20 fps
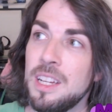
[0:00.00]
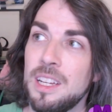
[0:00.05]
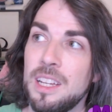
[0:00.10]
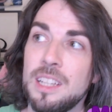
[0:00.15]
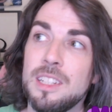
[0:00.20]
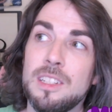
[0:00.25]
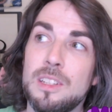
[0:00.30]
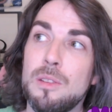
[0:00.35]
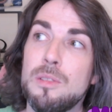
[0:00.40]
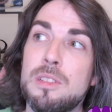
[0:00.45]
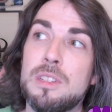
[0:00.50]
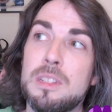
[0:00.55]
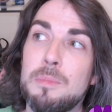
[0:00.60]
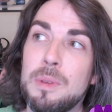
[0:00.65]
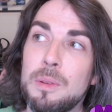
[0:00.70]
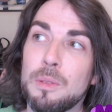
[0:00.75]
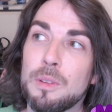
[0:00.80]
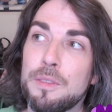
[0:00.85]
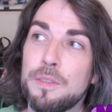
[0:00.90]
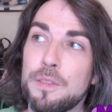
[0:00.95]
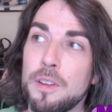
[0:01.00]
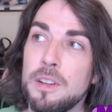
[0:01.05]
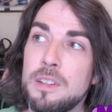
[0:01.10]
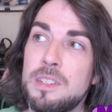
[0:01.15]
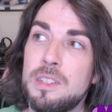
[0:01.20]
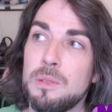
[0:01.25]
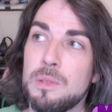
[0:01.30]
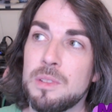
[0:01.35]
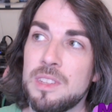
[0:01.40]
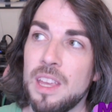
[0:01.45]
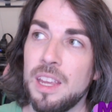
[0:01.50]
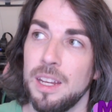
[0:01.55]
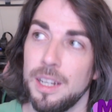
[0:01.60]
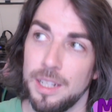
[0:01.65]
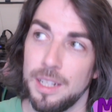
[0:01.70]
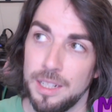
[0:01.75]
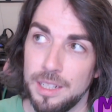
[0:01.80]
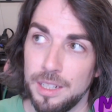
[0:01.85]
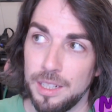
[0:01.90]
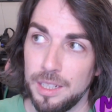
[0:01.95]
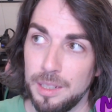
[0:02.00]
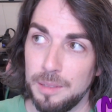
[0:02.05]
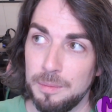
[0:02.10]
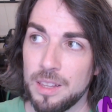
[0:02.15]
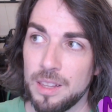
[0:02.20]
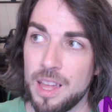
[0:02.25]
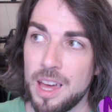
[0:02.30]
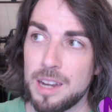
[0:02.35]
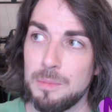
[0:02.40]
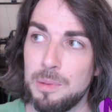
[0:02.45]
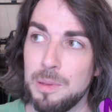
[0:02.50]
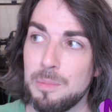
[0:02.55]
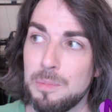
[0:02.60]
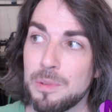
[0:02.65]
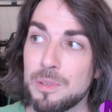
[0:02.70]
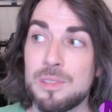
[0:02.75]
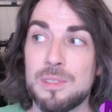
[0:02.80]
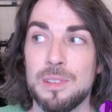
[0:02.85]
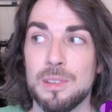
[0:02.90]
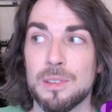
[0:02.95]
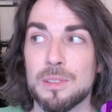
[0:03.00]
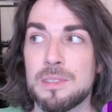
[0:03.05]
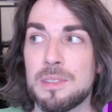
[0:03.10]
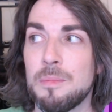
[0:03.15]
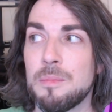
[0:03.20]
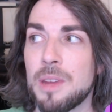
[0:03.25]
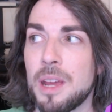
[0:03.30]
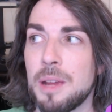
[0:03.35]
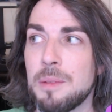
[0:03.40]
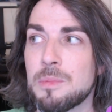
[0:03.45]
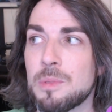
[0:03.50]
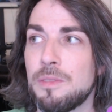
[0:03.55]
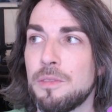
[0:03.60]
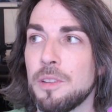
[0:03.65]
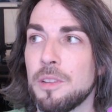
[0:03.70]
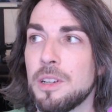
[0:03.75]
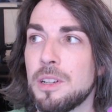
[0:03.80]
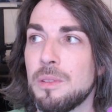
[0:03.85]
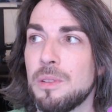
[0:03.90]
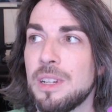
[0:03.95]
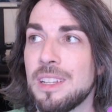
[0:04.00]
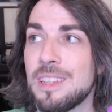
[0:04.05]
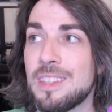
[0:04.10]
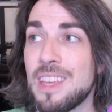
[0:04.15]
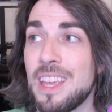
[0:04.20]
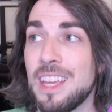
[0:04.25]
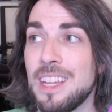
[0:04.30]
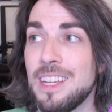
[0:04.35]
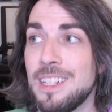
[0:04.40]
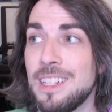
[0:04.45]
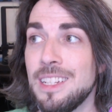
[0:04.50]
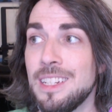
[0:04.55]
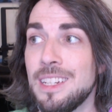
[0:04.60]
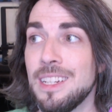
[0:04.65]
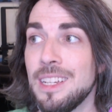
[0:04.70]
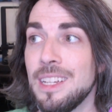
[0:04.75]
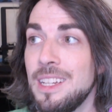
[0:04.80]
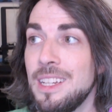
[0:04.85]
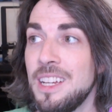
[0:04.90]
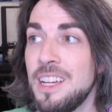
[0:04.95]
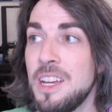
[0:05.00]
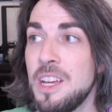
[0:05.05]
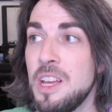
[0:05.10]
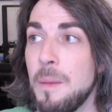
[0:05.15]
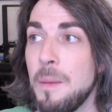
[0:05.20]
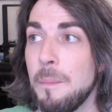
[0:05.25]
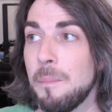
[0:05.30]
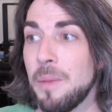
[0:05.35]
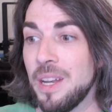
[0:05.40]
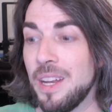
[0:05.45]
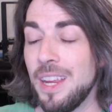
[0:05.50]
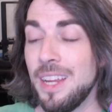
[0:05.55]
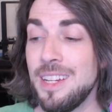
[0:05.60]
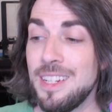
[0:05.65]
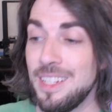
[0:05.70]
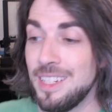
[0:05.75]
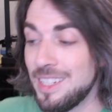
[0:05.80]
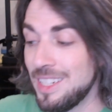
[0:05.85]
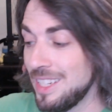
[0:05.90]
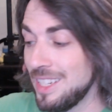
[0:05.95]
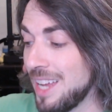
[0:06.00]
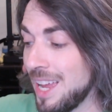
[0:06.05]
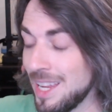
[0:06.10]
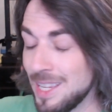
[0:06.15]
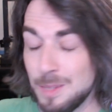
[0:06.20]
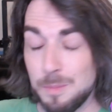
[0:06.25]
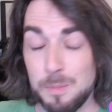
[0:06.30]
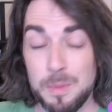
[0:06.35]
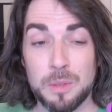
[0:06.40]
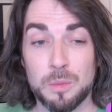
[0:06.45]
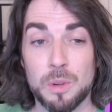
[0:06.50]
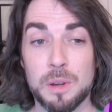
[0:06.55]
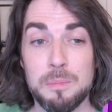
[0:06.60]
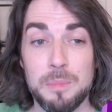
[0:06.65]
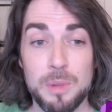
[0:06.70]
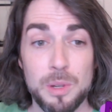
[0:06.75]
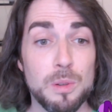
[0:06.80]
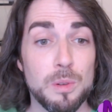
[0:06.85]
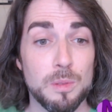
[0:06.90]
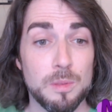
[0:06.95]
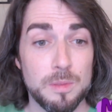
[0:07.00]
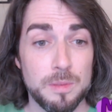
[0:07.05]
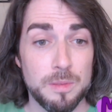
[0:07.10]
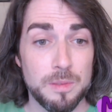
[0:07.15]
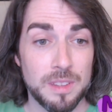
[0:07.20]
It used to be referred to as ADD. A lot of people still sometimes refer to it as ADD, but ADD has been removed.